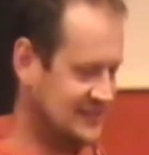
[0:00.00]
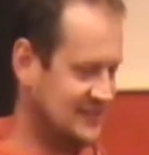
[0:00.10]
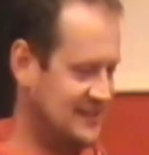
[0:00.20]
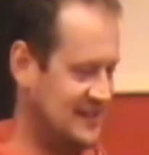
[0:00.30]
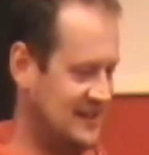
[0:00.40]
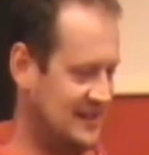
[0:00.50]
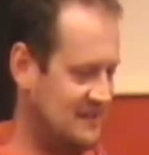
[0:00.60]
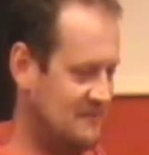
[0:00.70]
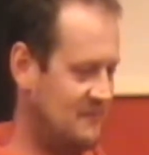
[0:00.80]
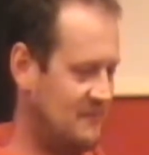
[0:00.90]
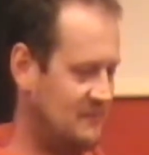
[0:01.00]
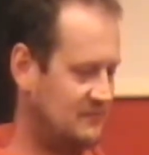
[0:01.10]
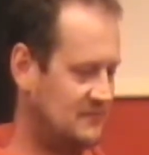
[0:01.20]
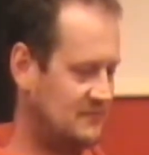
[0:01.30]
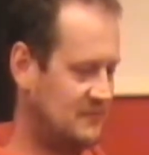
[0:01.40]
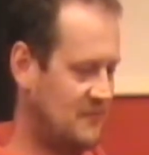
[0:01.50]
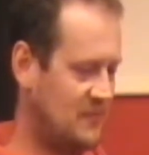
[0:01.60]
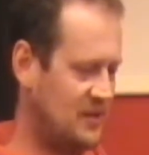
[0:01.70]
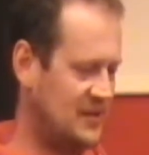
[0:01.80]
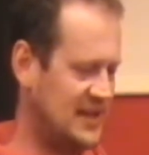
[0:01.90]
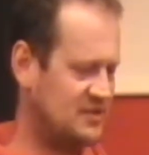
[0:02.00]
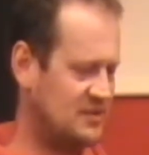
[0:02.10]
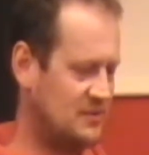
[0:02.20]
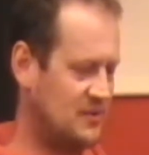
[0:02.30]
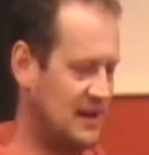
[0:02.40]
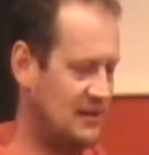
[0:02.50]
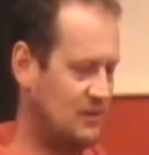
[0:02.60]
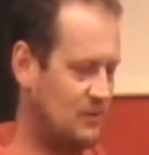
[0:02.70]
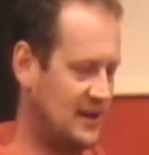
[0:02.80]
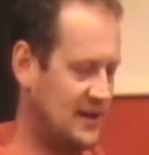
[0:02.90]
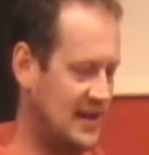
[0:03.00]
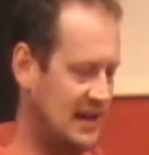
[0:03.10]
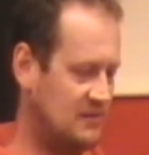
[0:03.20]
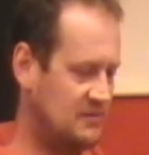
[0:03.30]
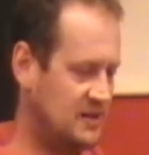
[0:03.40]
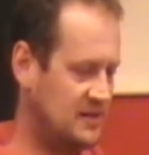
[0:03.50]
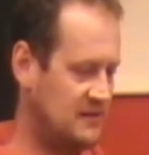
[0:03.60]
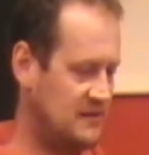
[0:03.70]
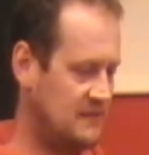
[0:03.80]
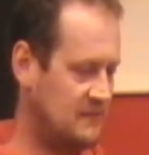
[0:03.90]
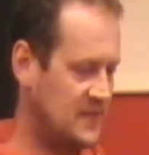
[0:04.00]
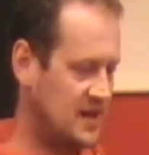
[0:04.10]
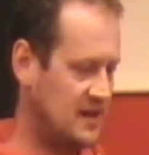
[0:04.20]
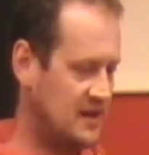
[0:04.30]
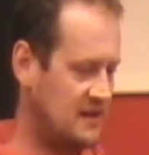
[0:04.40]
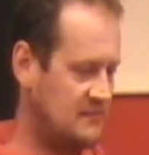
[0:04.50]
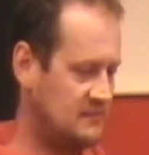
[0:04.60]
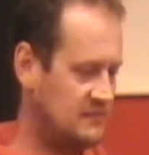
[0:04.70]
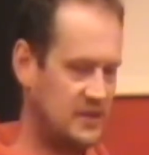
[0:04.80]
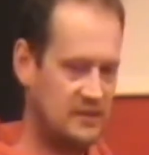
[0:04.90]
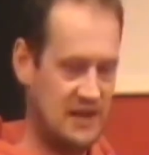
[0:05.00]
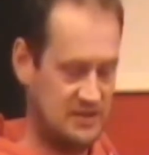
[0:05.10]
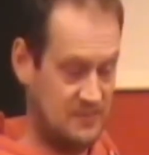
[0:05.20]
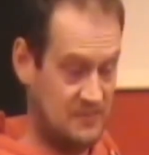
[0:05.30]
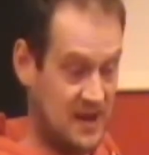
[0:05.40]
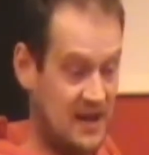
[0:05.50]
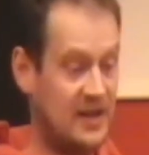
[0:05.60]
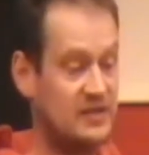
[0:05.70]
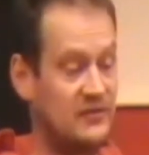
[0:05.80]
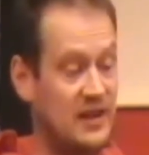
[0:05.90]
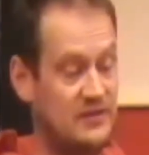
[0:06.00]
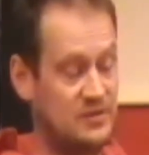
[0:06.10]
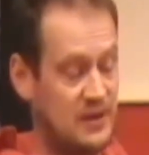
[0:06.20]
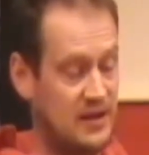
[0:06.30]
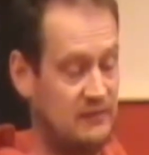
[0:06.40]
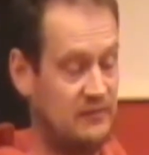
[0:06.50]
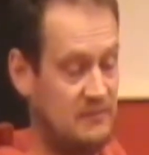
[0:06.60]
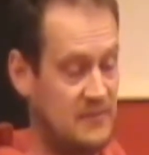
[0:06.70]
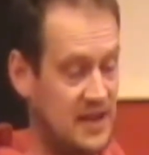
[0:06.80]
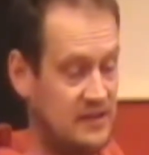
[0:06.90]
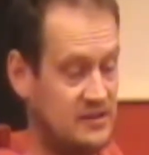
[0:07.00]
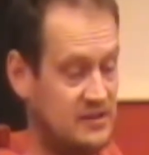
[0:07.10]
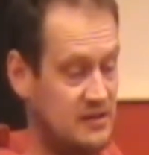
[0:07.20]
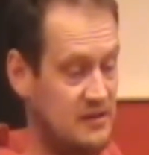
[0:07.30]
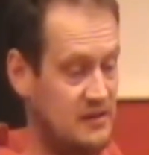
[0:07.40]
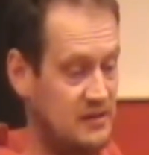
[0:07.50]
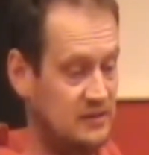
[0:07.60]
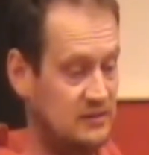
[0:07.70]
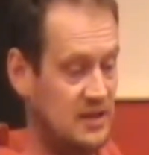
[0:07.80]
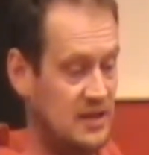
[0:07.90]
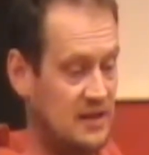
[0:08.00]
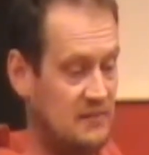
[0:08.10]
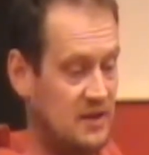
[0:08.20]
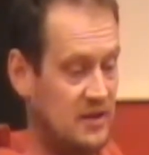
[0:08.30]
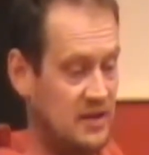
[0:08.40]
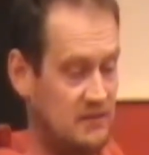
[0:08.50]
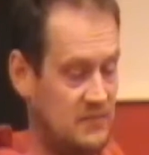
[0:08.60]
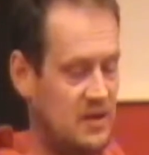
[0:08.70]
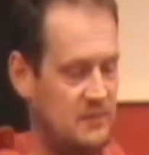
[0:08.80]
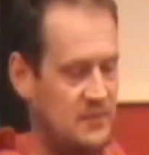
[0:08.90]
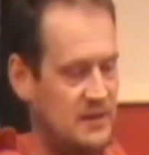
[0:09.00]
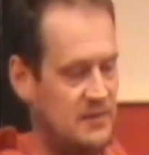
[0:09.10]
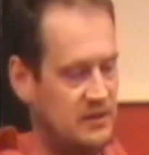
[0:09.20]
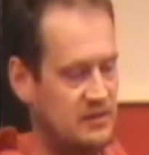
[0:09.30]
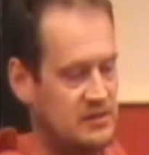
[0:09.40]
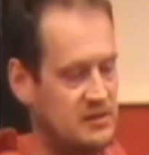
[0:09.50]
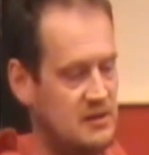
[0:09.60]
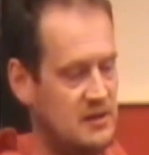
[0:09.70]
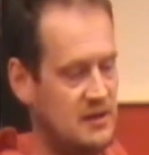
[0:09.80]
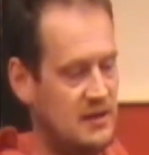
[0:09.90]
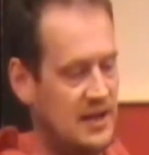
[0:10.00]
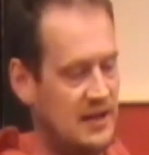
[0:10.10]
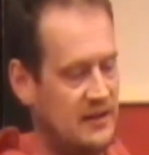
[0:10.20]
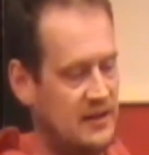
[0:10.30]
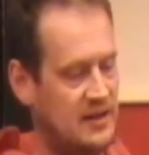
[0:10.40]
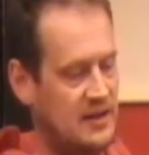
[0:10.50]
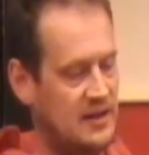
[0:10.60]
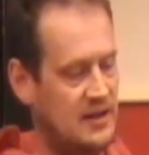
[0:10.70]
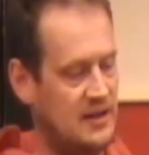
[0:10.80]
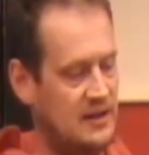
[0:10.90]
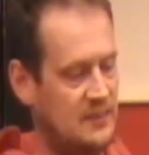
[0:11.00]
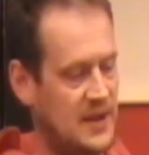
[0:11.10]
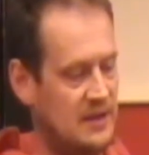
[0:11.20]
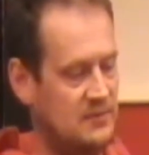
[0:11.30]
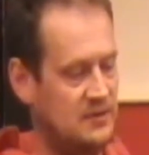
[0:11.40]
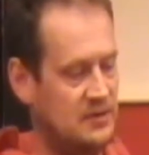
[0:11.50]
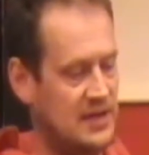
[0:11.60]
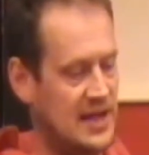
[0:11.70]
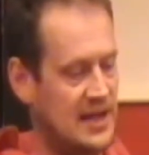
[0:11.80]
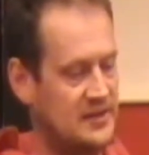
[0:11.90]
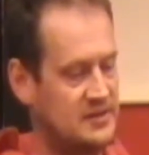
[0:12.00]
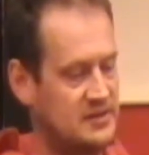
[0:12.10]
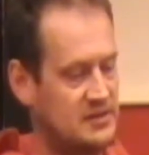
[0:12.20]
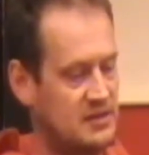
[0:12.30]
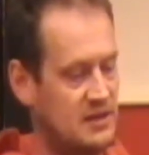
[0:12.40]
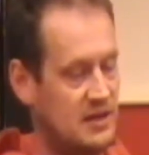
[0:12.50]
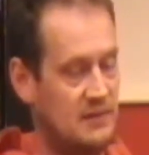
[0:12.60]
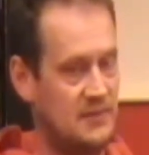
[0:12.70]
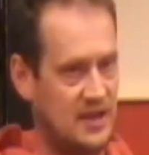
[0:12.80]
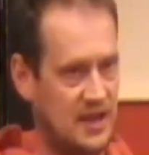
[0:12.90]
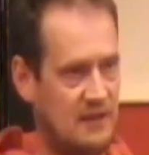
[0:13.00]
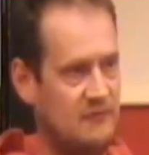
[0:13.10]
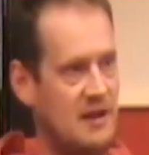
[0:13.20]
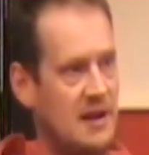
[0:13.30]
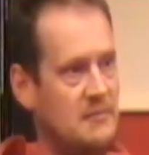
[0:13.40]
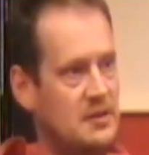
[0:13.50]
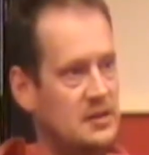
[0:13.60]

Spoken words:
But that's come quite a long way now. The Raspberry Pi has 512 megs on the B models, and the Panda board has a gig of RAM,